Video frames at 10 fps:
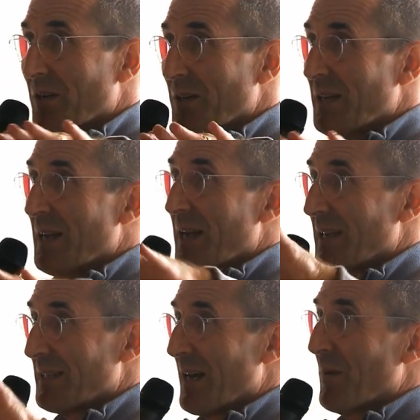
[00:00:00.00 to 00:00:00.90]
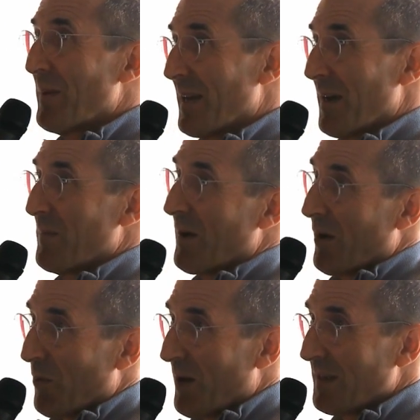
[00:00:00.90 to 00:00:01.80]
good has now become the
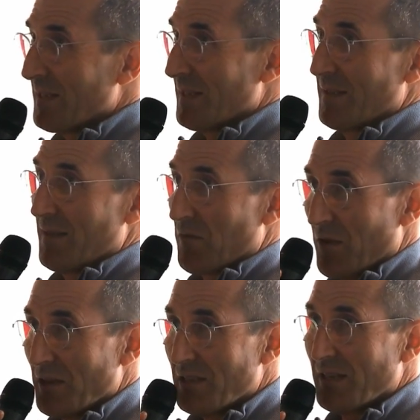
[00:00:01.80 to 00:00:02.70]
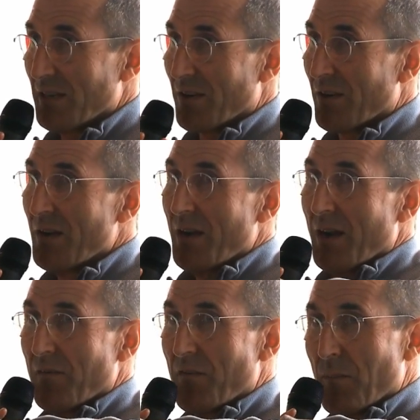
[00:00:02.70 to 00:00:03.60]
horizon, the frontier
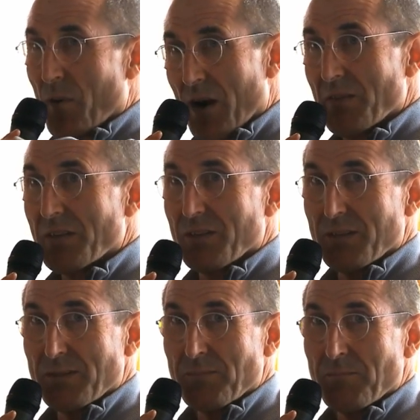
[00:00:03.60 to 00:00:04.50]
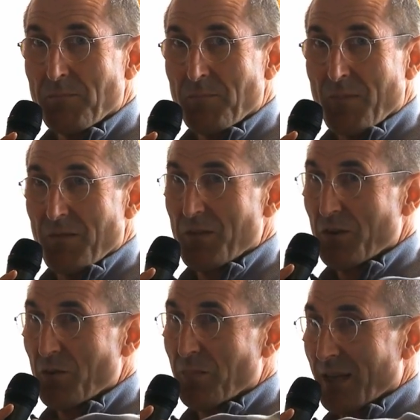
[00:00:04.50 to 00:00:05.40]
of the private good, of a
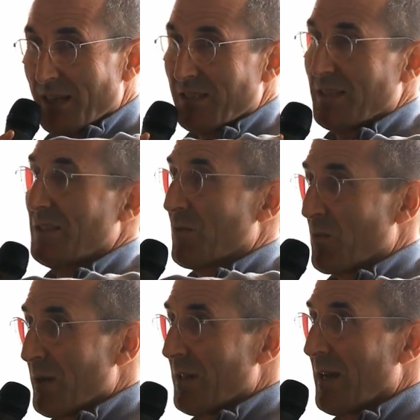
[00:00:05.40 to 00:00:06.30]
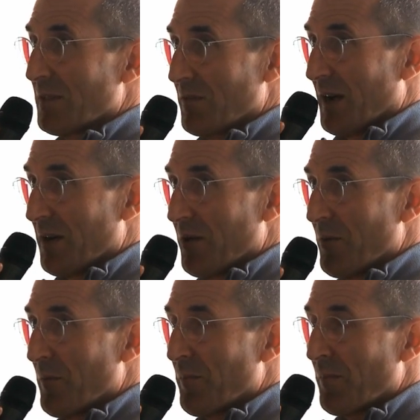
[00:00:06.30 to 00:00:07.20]
new place to realize value.
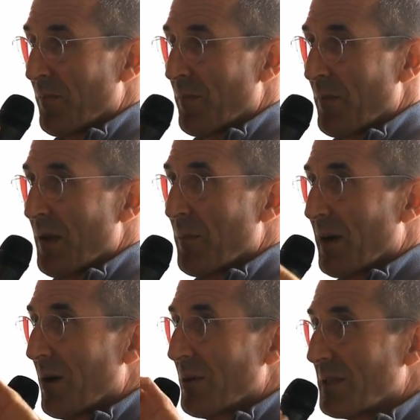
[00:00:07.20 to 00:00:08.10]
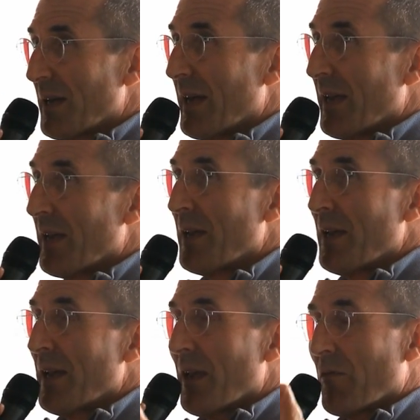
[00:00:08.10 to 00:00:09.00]
But I would
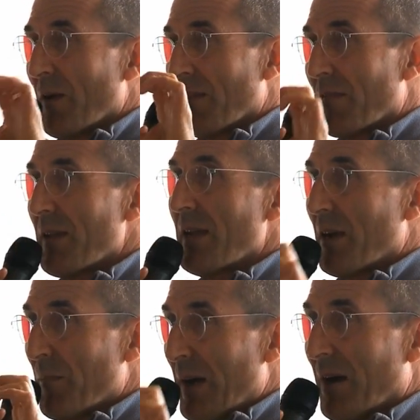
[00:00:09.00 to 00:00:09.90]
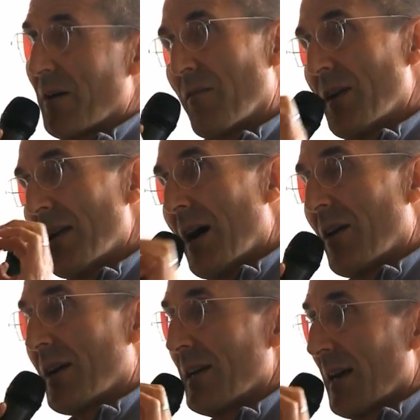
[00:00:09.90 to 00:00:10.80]
say, if we now
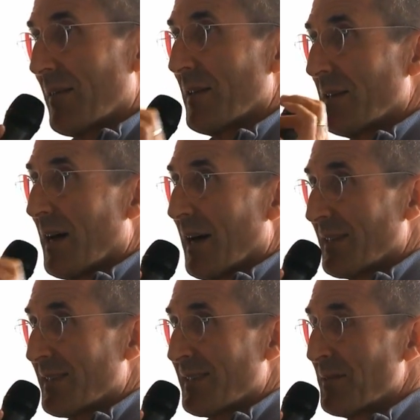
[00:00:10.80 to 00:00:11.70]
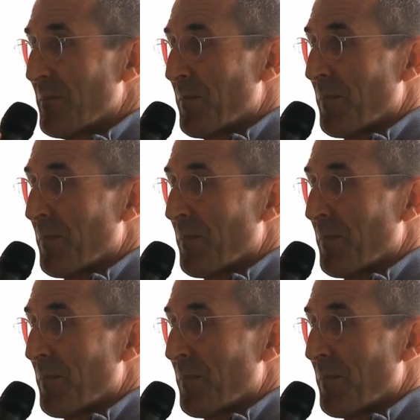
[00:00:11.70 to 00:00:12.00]
connect the dots